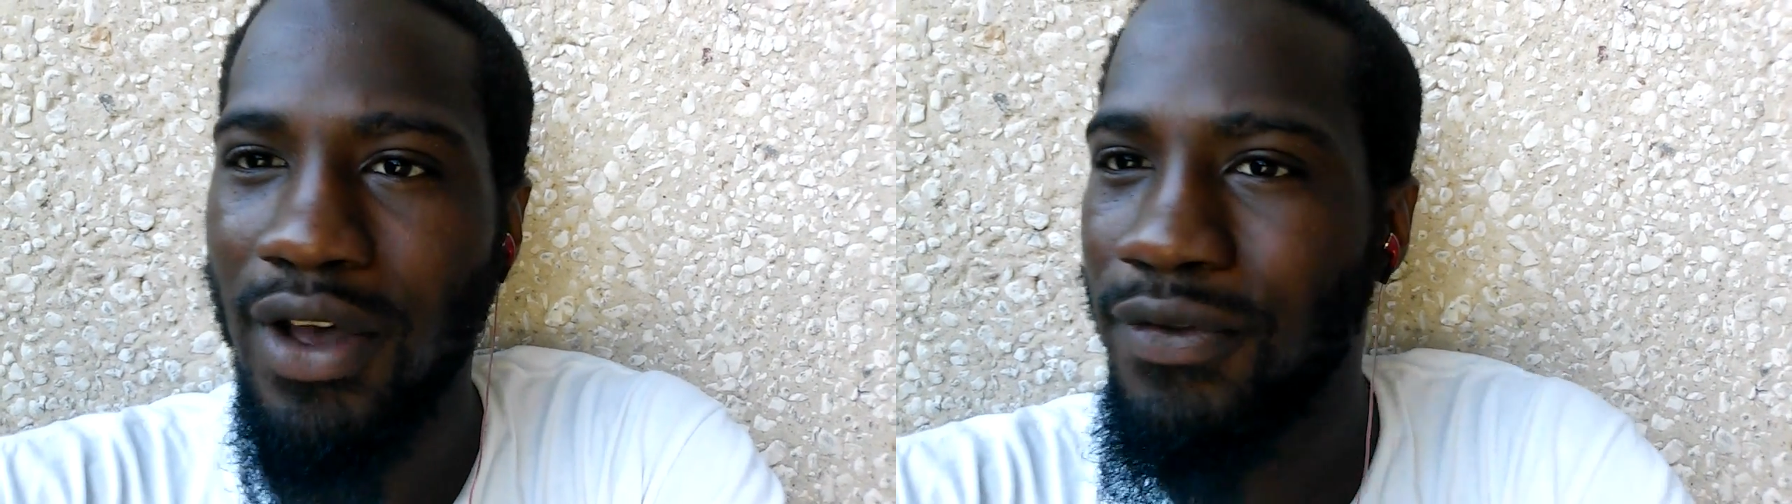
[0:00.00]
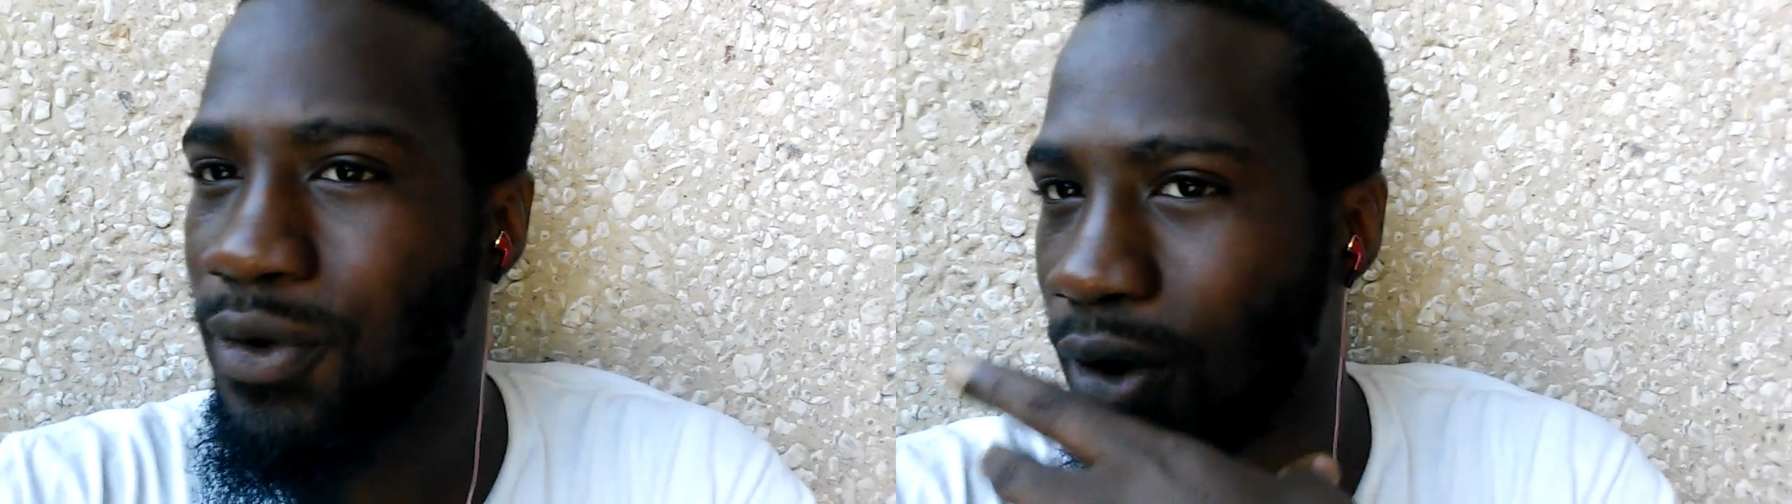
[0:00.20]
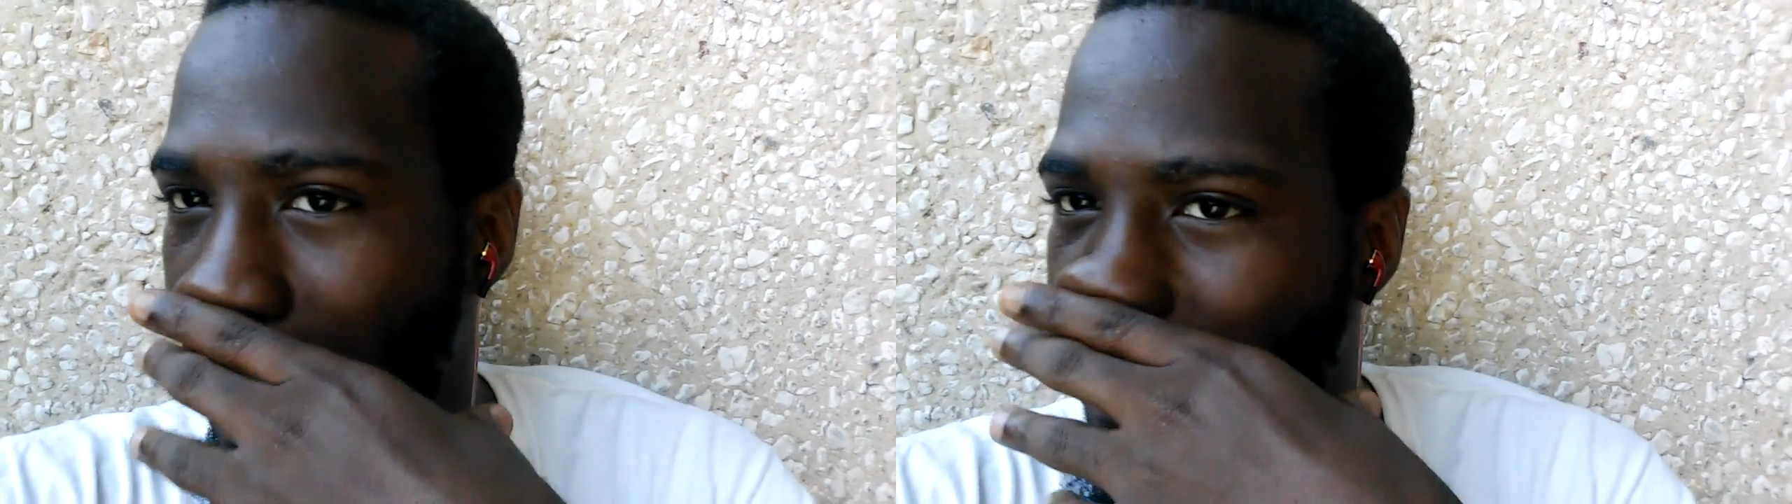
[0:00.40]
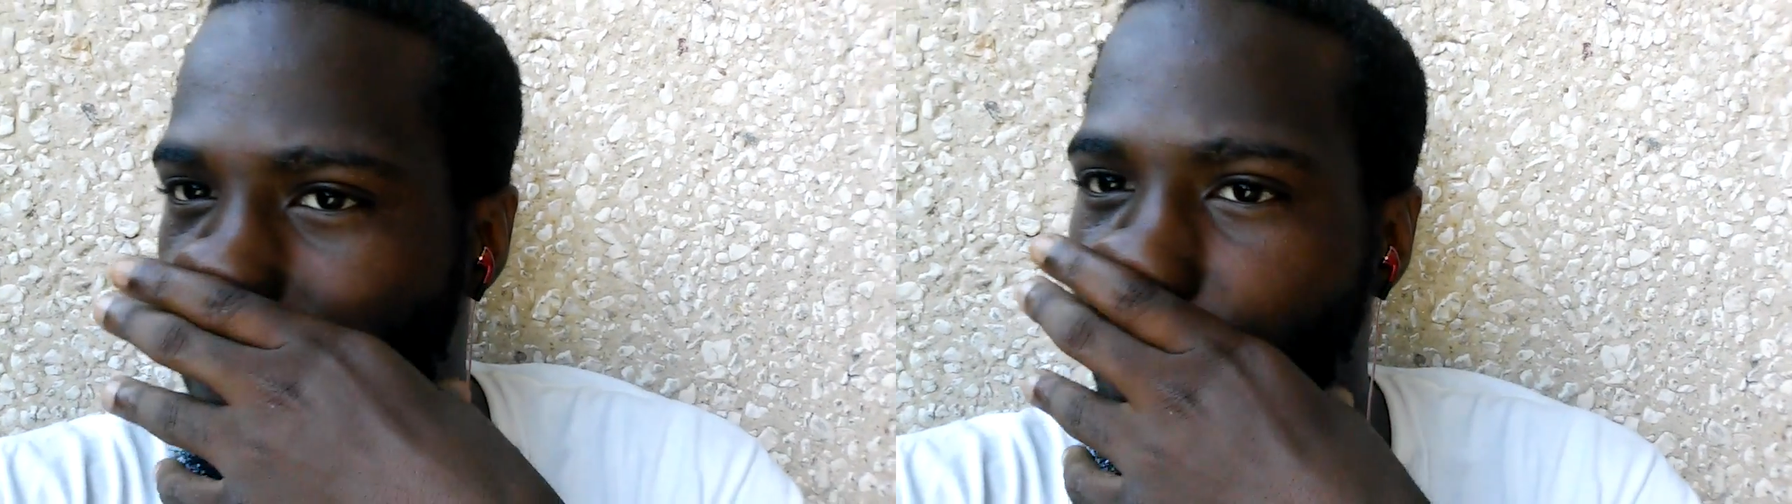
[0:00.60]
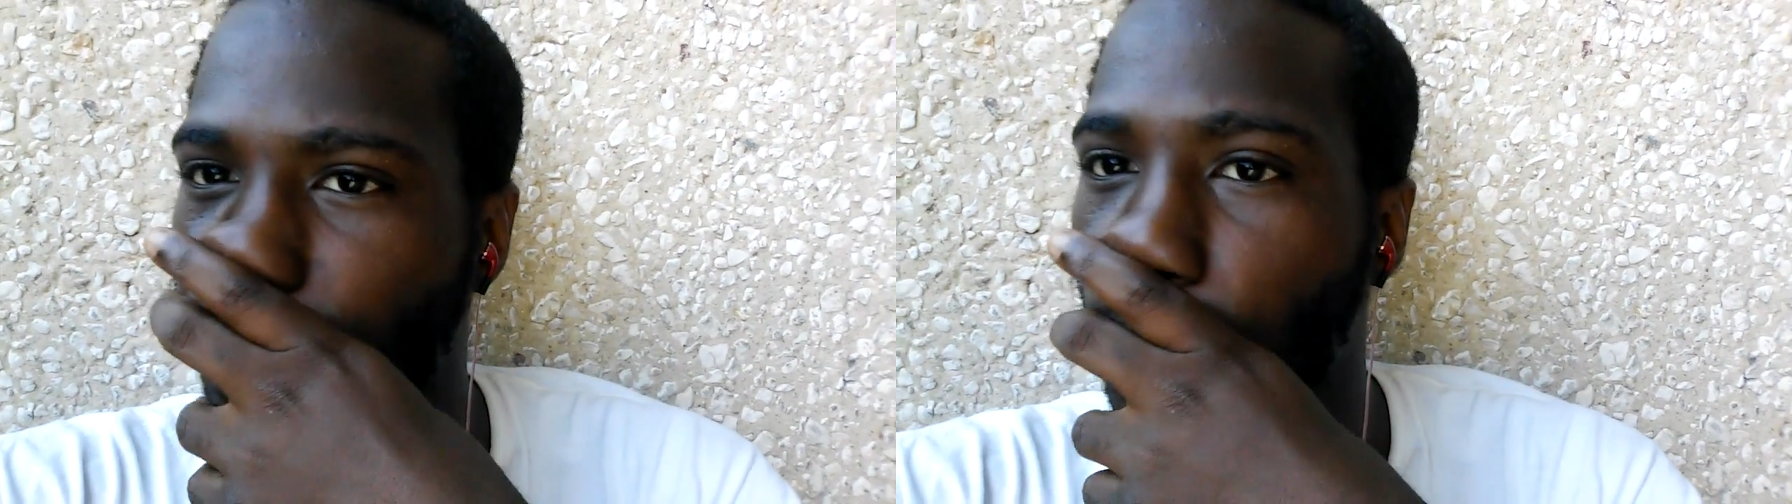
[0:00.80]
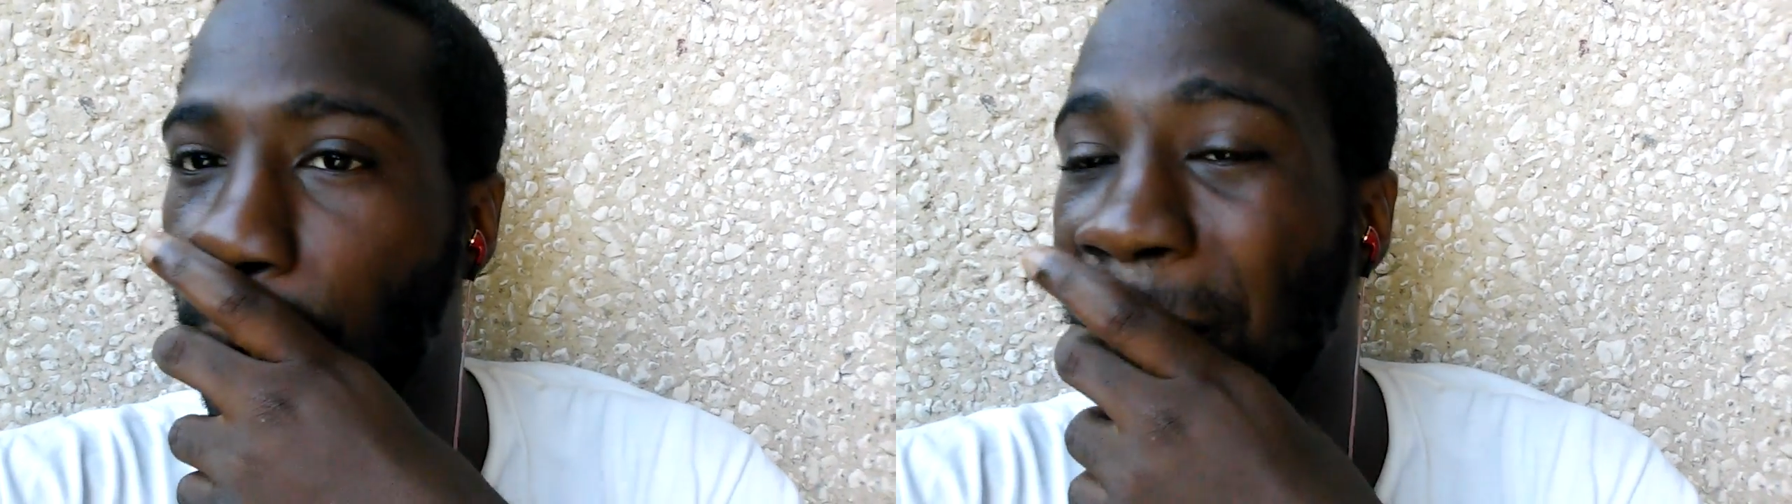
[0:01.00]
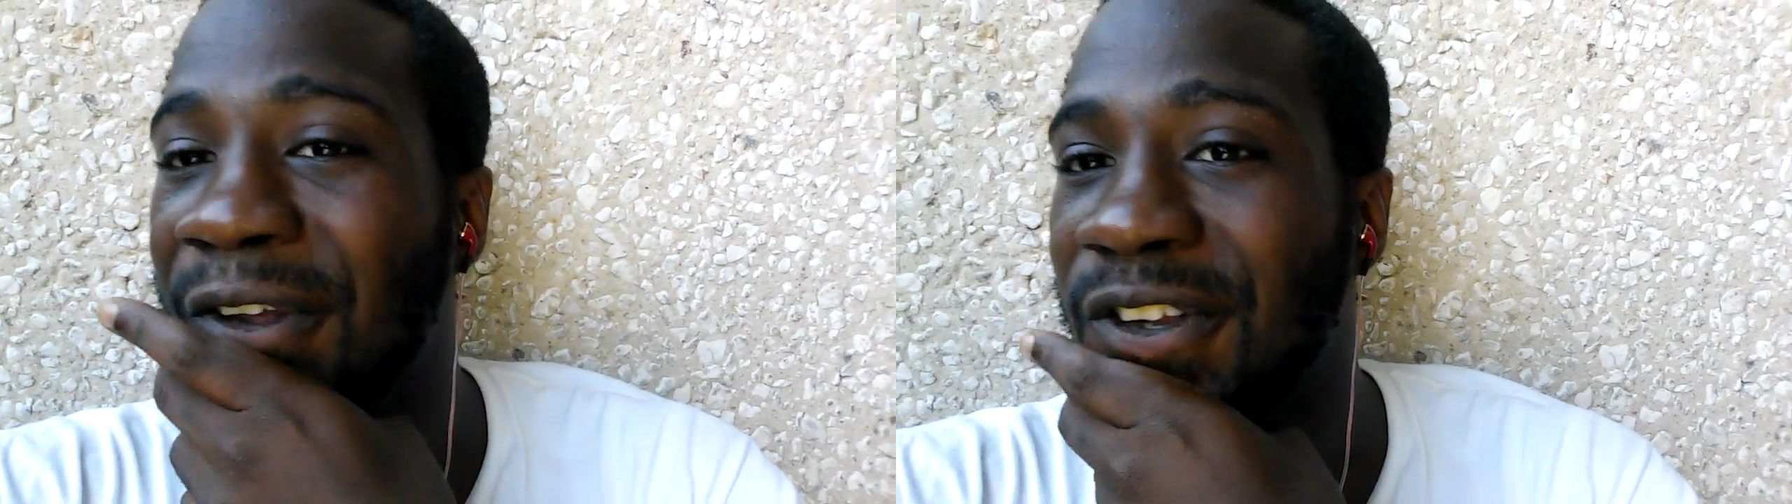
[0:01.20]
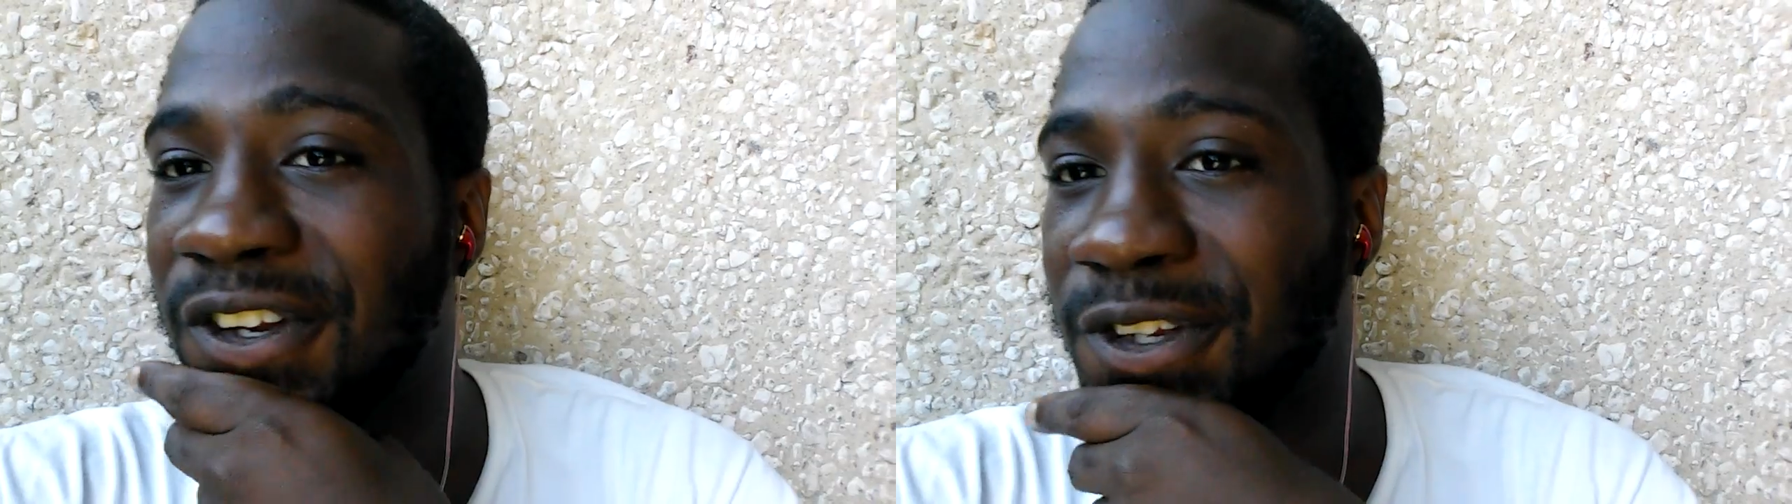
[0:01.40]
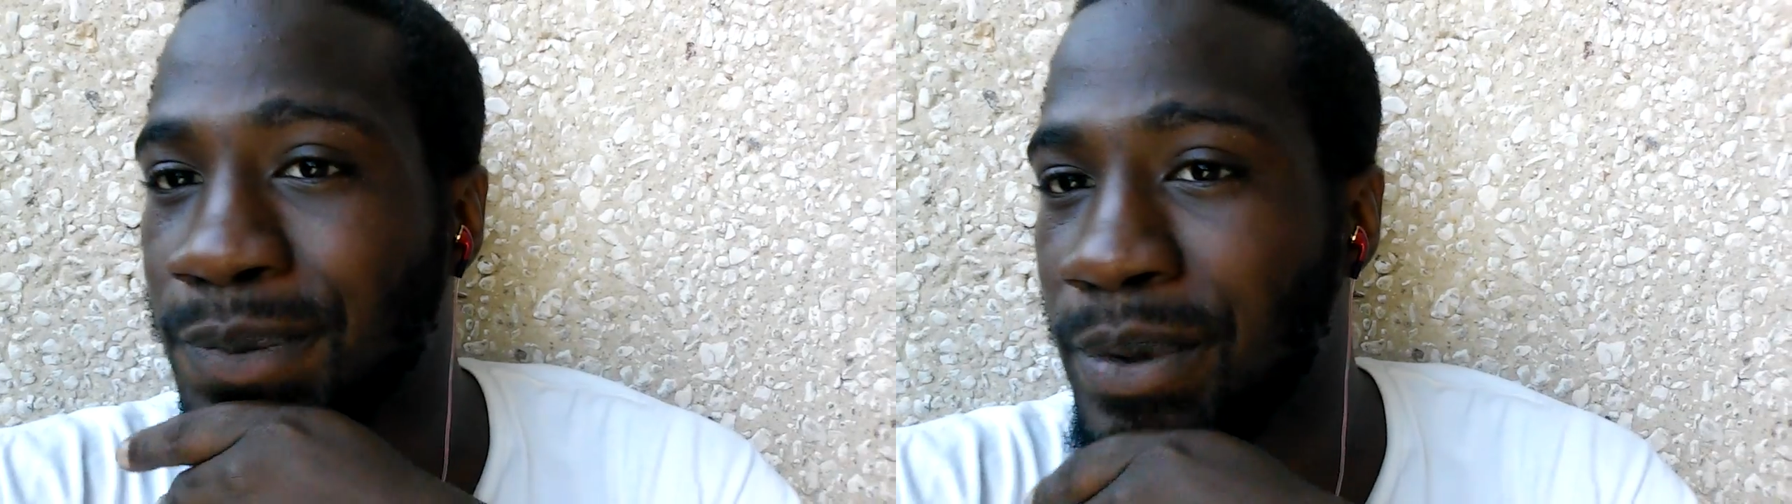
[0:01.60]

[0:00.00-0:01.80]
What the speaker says: After the wilderness